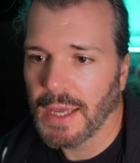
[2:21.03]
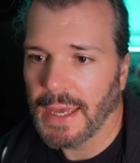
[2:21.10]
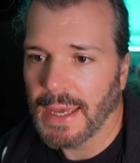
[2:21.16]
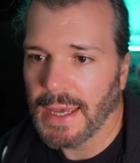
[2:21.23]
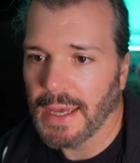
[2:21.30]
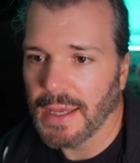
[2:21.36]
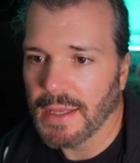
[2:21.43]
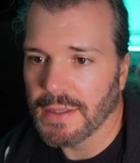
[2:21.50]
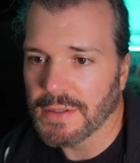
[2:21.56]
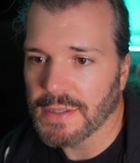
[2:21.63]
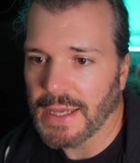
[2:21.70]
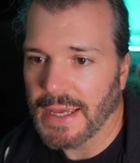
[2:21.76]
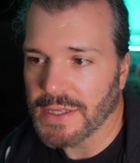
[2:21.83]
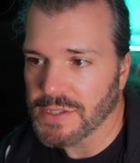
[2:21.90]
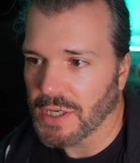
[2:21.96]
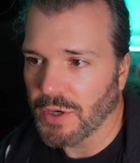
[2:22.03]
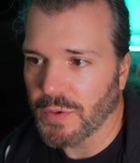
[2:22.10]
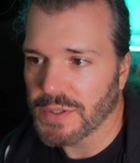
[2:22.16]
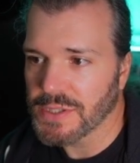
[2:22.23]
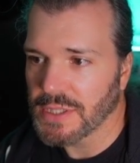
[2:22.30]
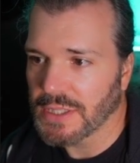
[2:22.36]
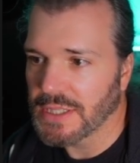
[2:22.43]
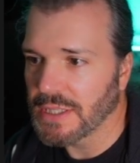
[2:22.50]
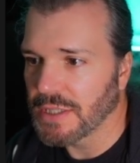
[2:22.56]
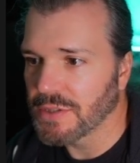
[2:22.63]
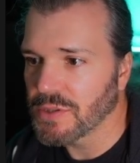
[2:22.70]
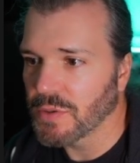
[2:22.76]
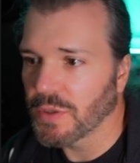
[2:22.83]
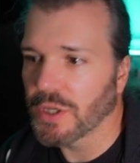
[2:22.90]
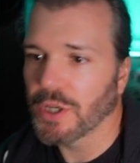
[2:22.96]
And as always, the key
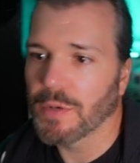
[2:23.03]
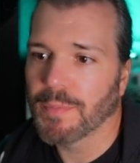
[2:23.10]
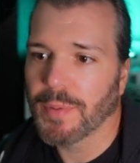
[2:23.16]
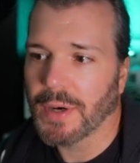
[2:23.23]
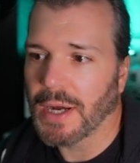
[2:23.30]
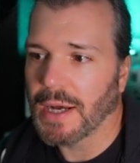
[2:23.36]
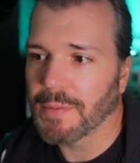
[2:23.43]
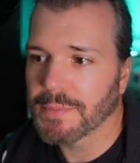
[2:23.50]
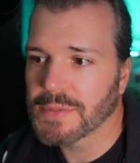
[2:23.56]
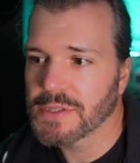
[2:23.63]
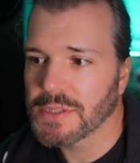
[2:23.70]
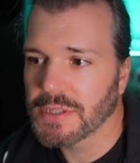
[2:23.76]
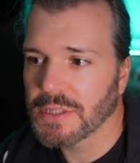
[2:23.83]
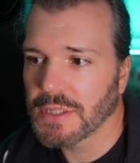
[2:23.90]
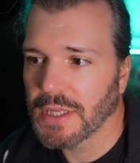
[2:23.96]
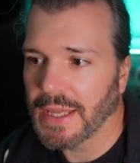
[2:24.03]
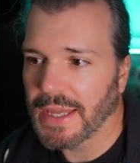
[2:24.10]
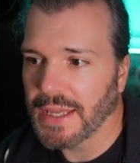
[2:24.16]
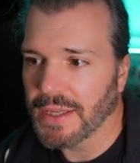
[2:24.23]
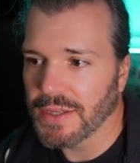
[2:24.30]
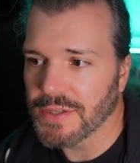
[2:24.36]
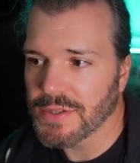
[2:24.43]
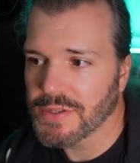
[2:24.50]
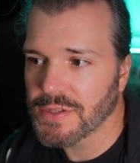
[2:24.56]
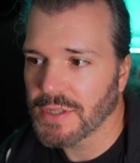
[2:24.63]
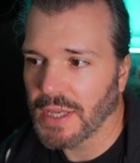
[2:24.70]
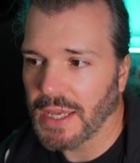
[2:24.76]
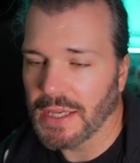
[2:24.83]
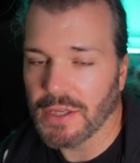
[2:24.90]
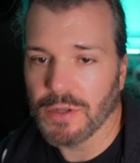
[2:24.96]
to a good prompt is
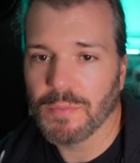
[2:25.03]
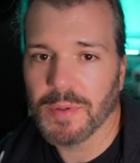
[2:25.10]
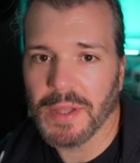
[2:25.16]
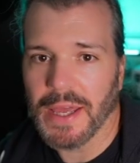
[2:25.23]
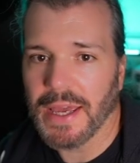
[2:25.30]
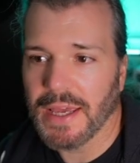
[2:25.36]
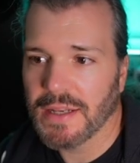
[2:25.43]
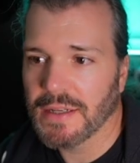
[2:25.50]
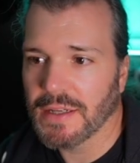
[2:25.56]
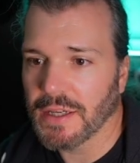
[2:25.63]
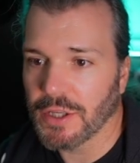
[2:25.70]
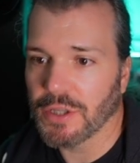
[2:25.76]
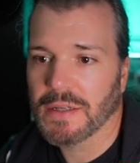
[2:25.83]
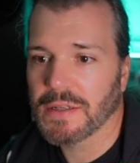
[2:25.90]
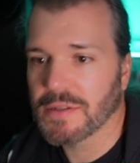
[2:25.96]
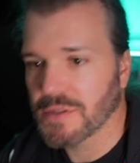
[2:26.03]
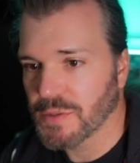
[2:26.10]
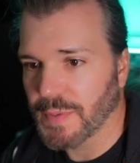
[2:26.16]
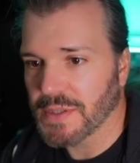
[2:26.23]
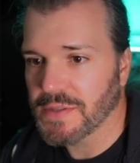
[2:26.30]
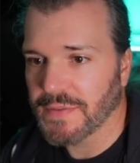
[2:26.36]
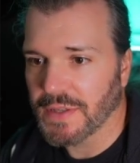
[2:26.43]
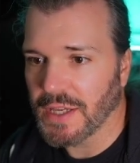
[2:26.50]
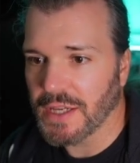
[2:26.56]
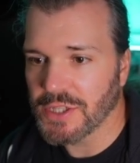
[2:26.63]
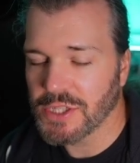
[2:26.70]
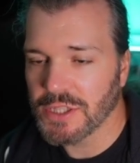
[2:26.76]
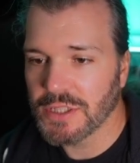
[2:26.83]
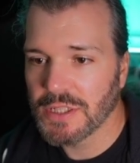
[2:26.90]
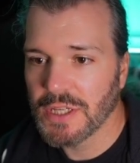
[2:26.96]
a good plan, a good
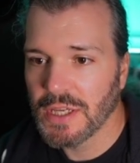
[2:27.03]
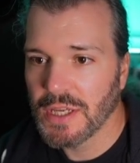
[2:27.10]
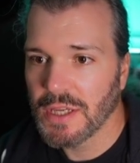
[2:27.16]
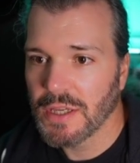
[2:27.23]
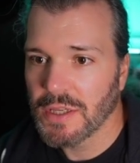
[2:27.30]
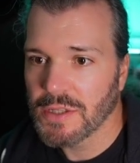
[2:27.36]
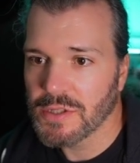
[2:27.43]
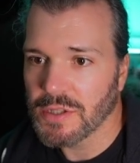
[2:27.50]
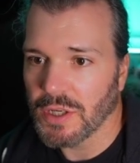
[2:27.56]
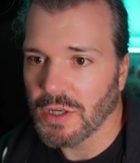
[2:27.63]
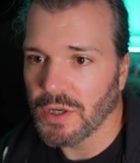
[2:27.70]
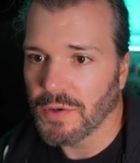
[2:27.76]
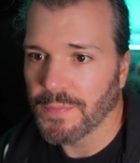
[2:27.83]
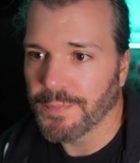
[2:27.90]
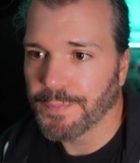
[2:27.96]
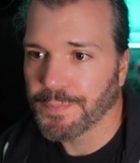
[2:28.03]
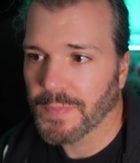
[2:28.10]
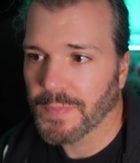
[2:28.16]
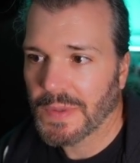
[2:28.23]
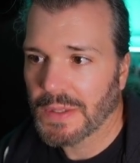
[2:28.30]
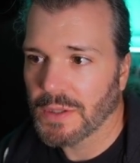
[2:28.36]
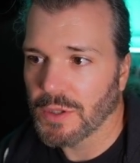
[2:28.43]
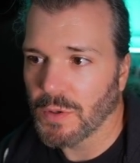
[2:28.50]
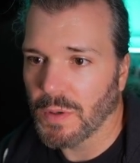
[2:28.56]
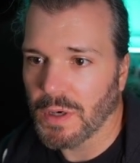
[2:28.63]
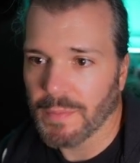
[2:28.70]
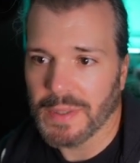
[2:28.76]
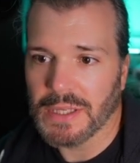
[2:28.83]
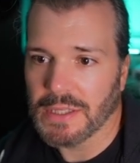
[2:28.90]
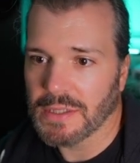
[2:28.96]
specification. So you want to
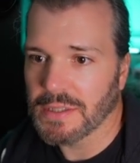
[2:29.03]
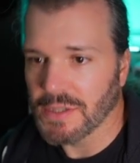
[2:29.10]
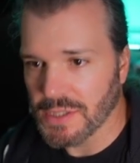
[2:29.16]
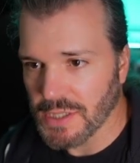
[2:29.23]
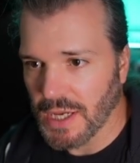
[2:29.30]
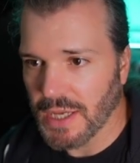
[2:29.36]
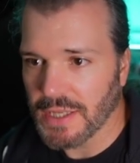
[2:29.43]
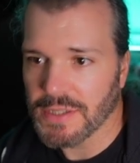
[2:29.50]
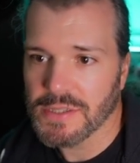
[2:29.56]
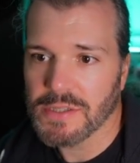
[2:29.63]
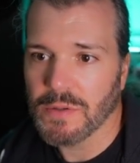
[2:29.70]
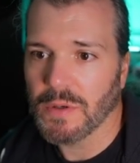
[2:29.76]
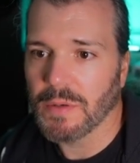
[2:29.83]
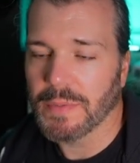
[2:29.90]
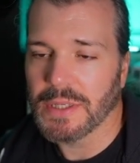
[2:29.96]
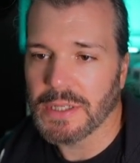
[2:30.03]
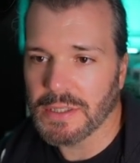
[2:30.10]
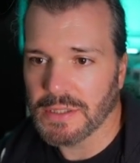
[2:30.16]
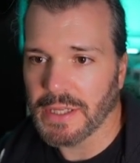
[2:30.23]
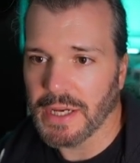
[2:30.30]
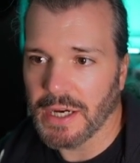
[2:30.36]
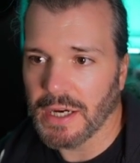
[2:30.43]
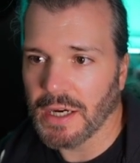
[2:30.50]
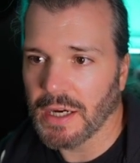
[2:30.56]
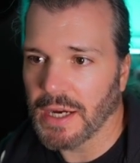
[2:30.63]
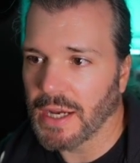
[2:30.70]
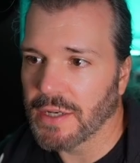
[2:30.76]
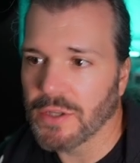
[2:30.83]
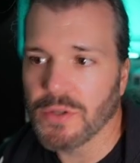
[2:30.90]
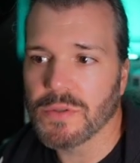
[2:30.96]
be concise, you want to be clear,
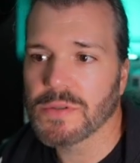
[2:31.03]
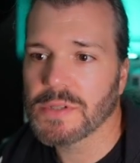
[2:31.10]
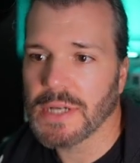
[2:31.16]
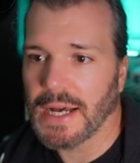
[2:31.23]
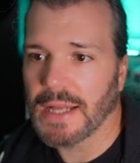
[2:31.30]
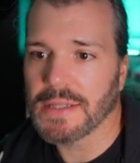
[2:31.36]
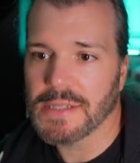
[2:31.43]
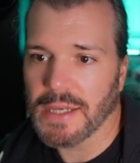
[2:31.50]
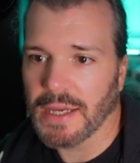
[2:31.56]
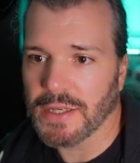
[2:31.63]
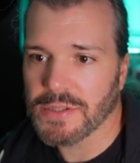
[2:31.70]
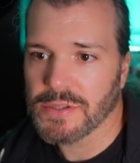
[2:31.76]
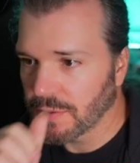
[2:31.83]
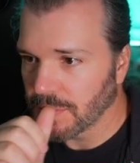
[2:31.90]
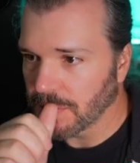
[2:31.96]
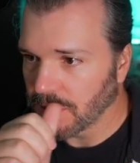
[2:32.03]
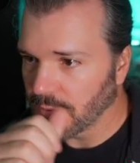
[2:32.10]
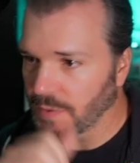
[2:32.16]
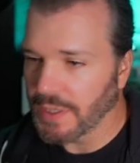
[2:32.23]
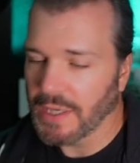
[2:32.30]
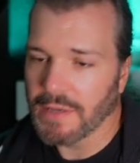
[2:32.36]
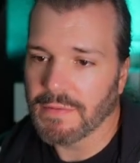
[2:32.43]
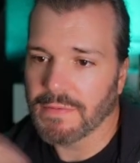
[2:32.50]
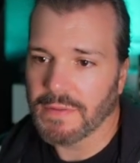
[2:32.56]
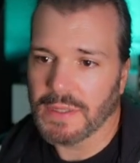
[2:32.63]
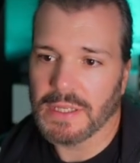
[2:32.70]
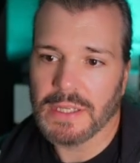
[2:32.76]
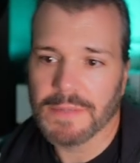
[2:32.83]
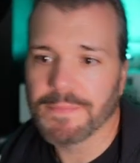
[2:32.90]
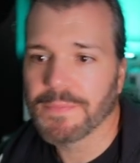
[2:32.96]
and use context to give
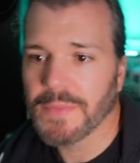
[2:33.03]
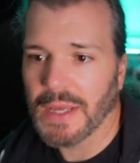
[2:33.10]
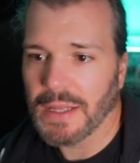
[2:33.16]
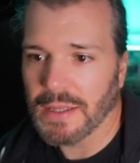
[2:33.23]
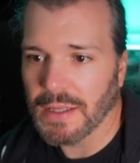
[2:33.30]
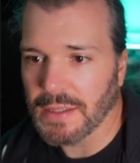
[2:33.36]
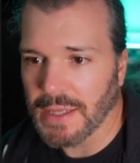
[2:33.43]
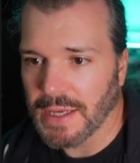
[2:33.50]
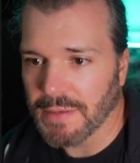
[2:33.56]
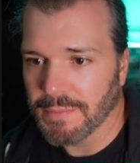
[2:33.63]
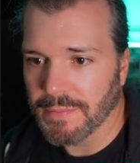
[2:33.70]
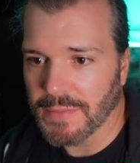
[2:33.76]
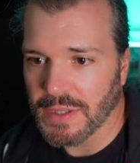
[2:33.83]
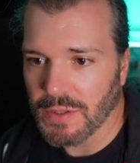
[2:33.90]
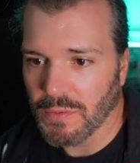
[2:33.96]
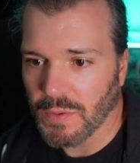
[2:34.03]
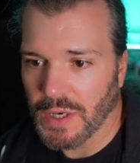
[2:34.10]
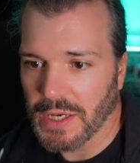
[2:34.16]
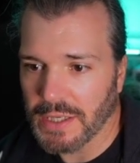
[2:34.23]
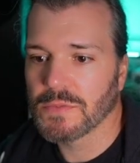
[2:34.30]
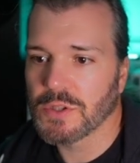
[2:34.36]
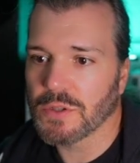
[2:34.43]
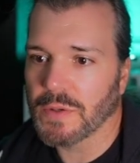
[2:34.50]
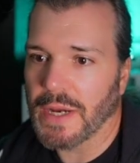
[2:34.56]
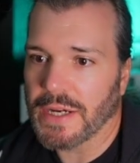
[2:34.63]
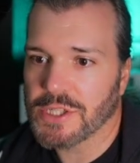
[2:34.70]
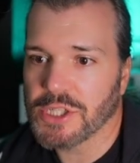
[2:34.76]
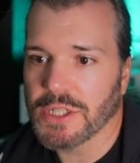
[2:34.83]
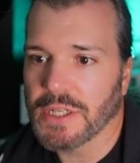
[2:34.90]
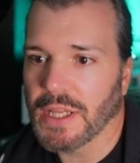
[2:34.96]
the LLM the right
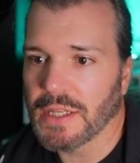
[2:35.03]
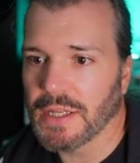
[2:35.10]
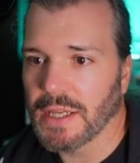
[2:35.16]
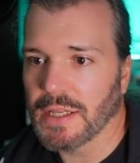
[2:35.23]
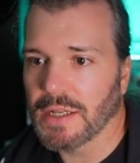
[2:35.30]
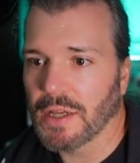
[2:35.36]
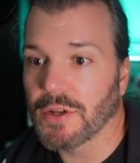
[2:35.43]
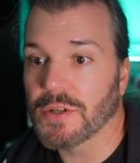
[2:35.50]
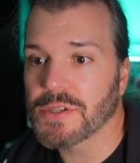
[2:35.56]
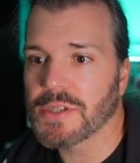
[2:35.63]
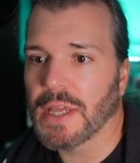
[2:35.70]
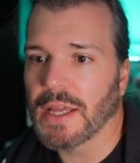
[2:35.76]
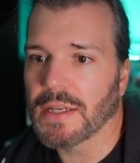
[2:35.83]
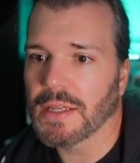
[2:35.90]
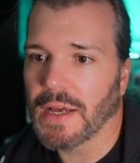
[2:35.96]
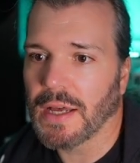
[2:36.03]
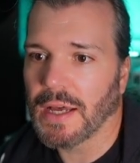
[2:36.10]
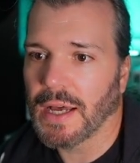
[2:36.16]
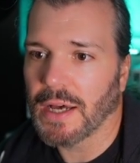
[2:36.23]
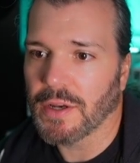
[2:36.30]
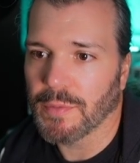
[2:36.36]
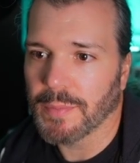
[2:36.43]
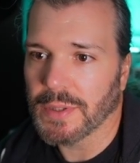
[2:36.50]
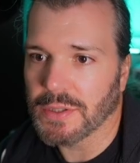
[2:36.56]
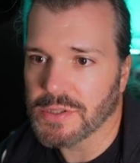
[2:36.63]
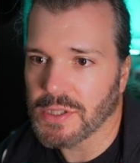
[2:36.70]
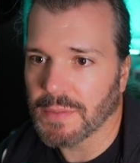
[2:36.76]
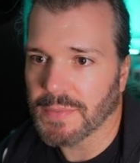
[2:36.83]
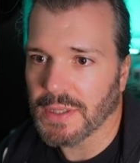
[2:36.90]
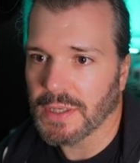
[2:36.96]
direction and understanding of how to build
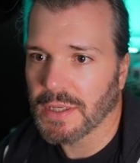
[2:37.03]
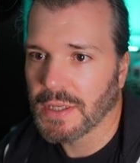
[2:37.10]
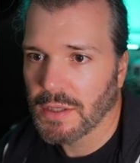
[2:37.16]
something.